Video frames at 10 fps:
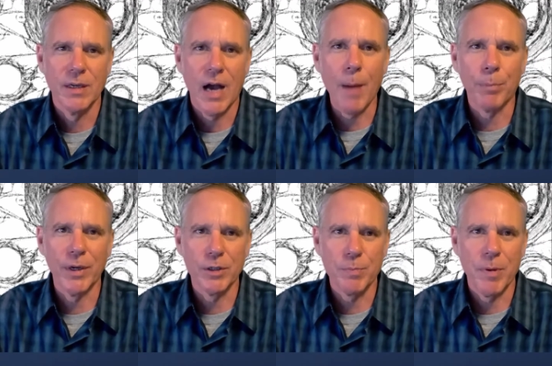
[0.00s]

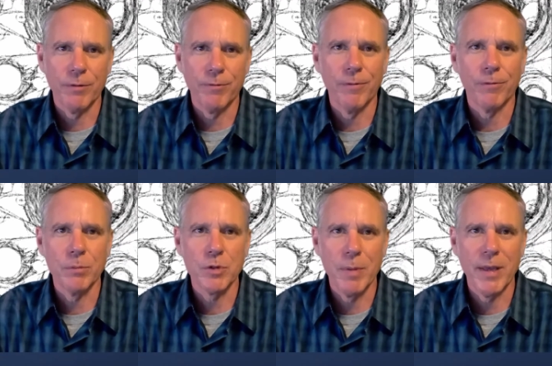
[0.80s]
Operators benefit from
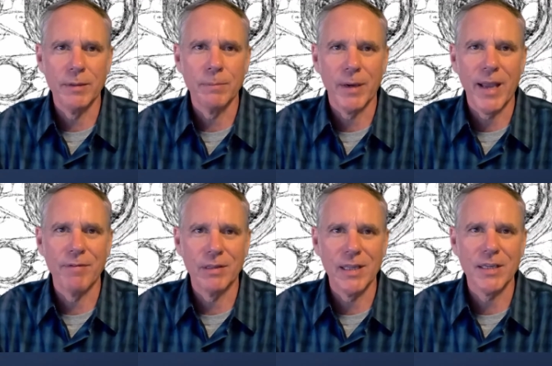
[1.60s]
SMED by
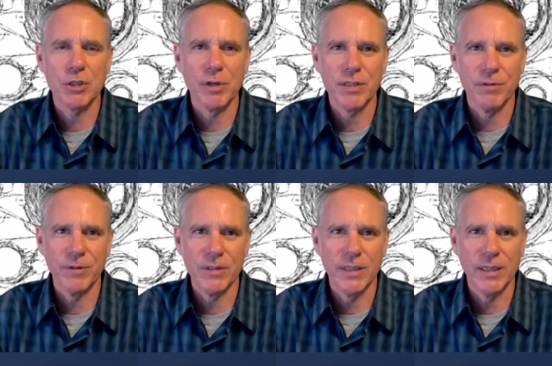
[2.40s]
having less stress and
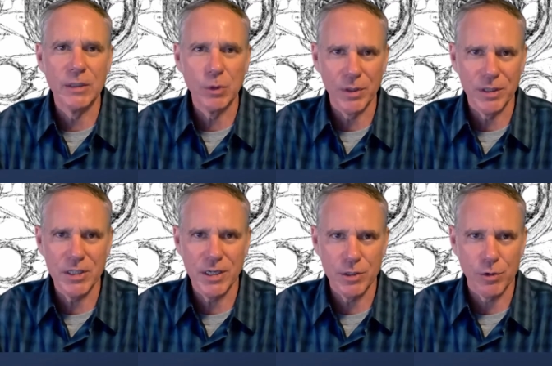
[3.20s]
fatigue during the
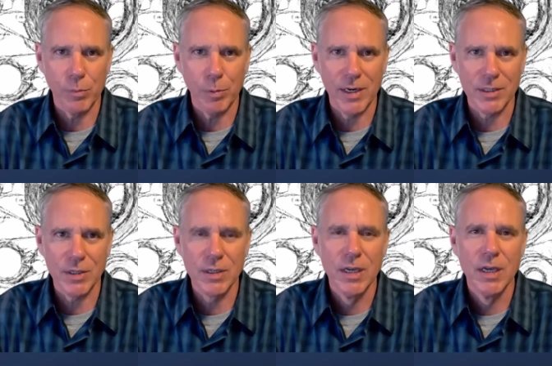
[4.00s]
changeover
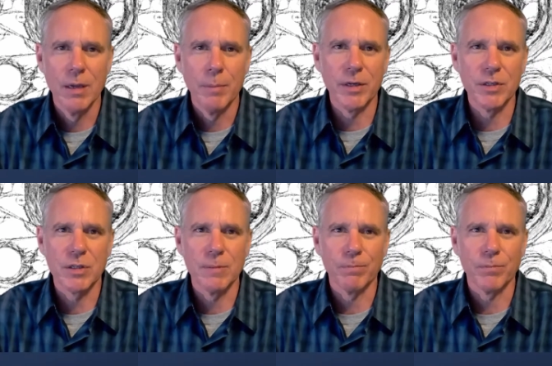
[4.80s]
process because
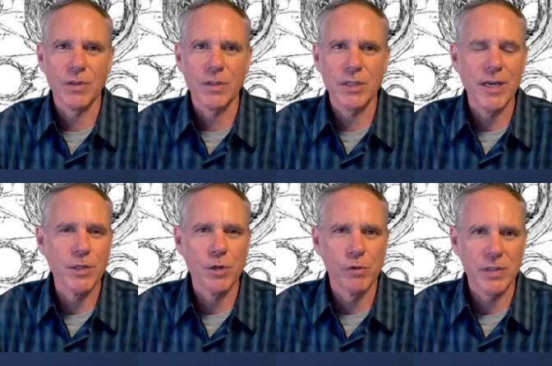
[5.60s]

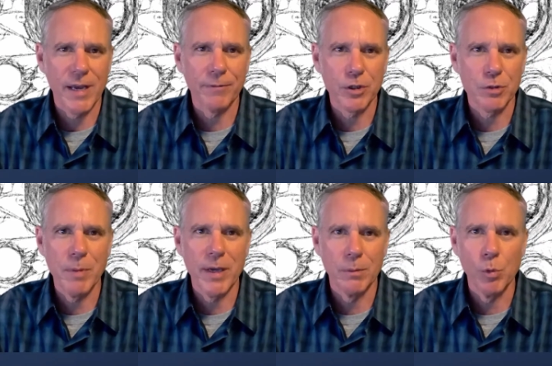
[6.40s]
changeovers after
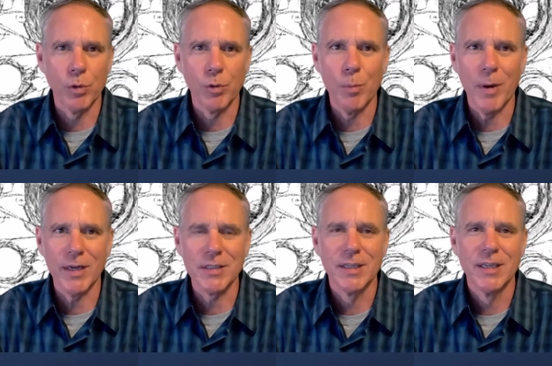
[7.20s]
SMED are more
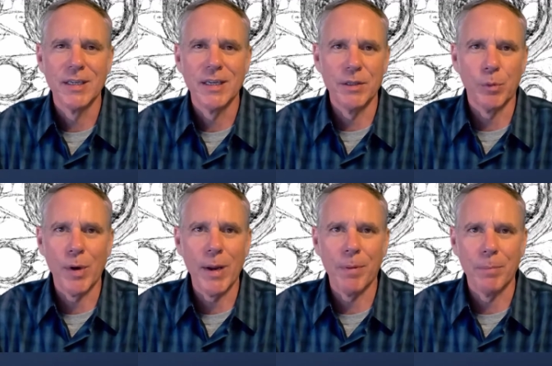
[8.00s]
robust and the
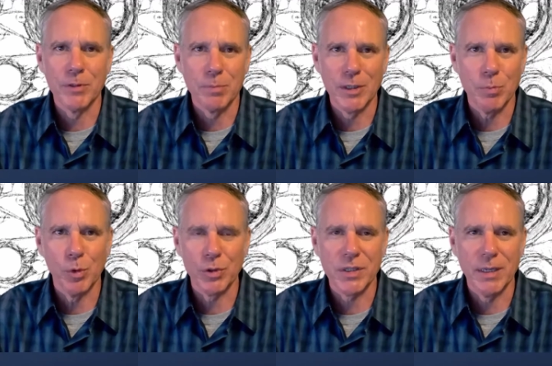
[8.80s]
ramp up is much more
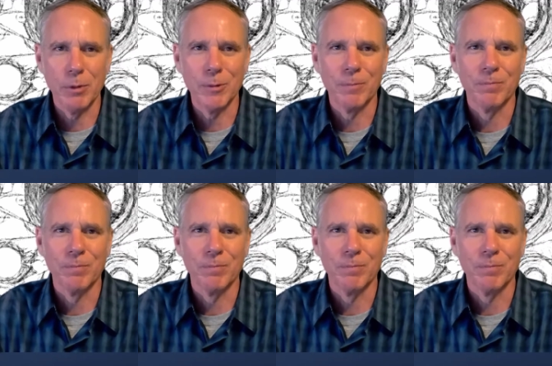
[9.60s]
stable.